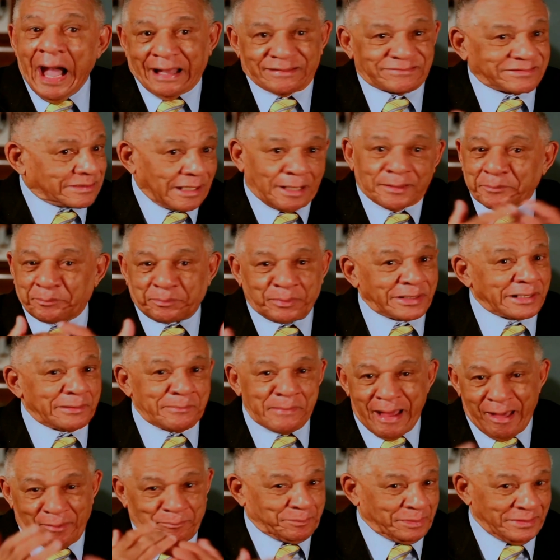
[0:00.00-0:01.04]
I said, tell him to bring the
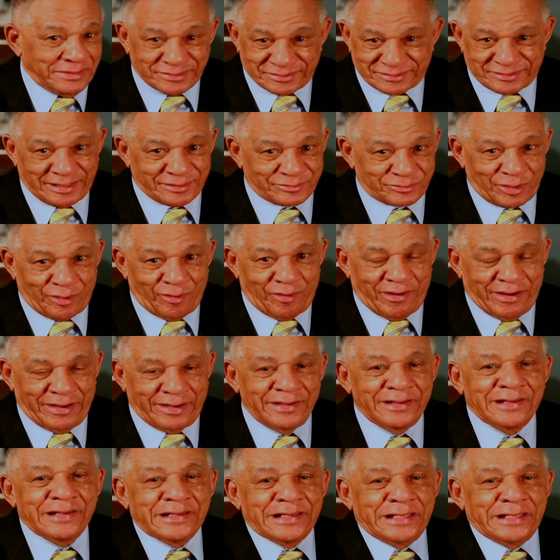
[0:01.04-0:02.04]
mouthpiece. That's all right.